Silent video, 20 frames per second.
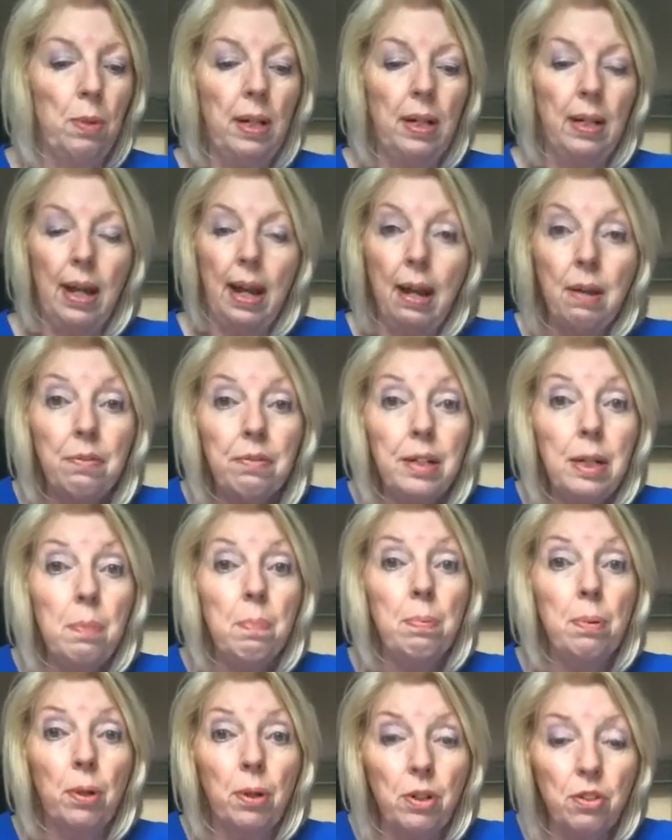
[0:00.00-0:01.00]
Well, every
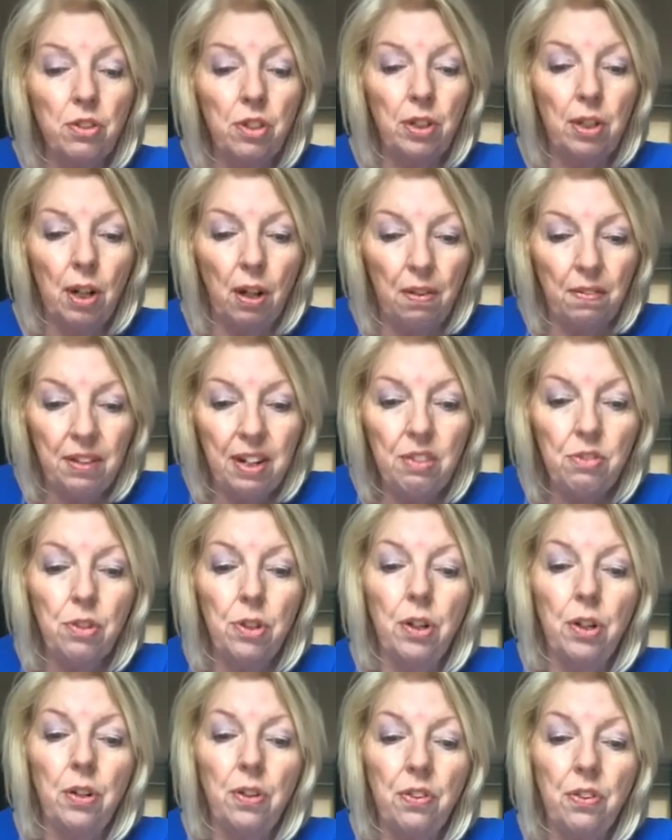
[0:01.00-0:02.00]
person on this
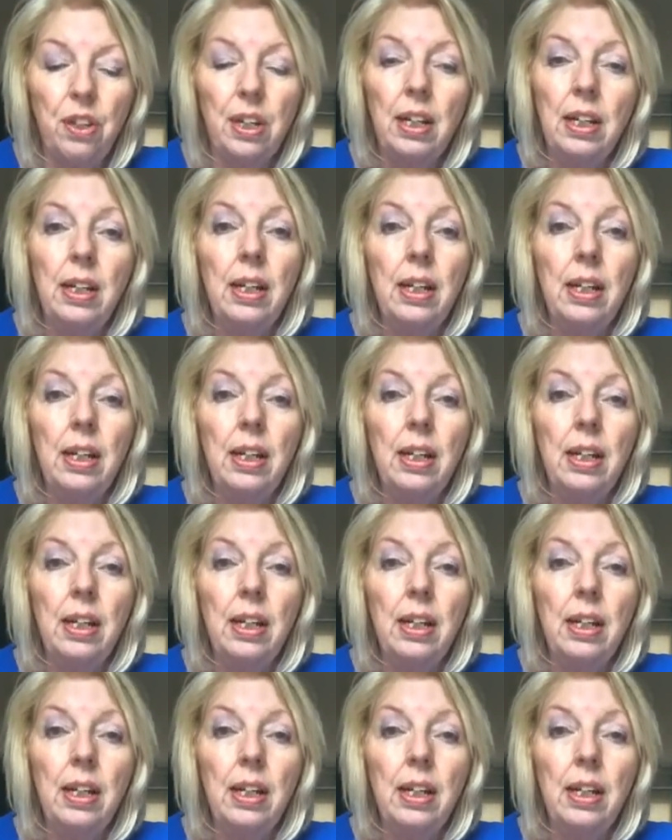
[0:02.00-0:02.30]
earth